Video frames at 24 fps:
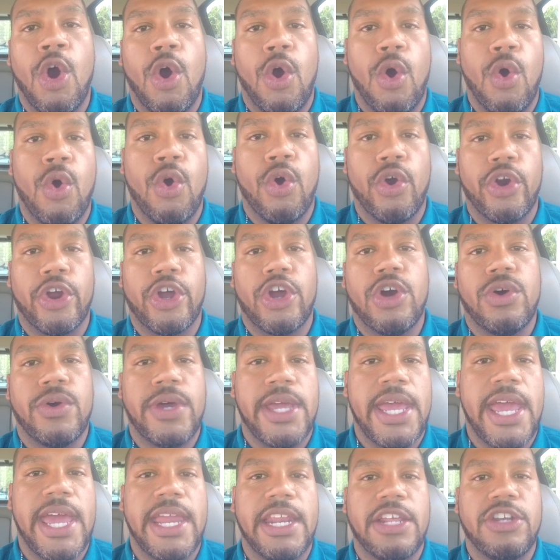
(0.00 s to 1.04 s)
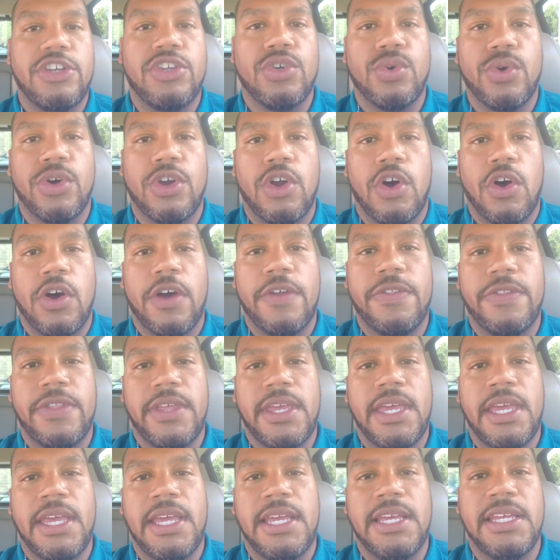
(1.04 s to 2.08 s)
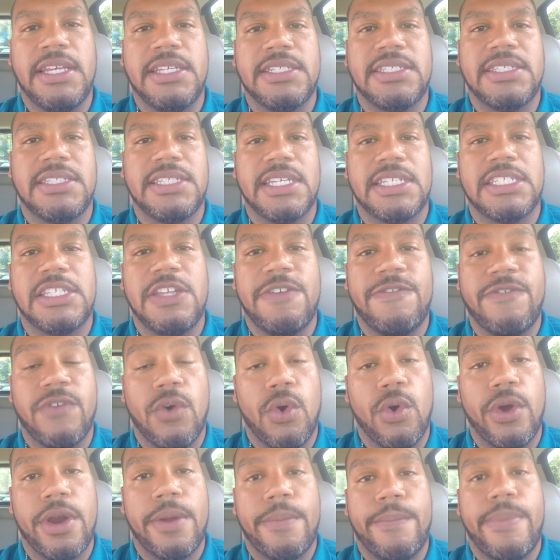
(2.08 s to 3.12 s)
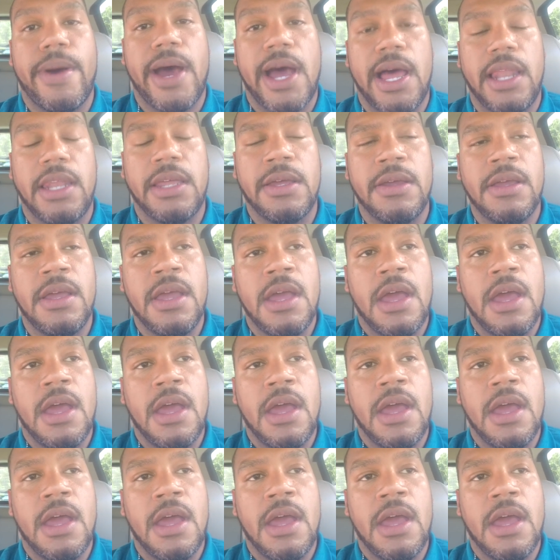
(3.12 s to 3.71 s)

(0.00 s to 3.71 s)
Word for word: or go ahead and do it on the 64 Impala.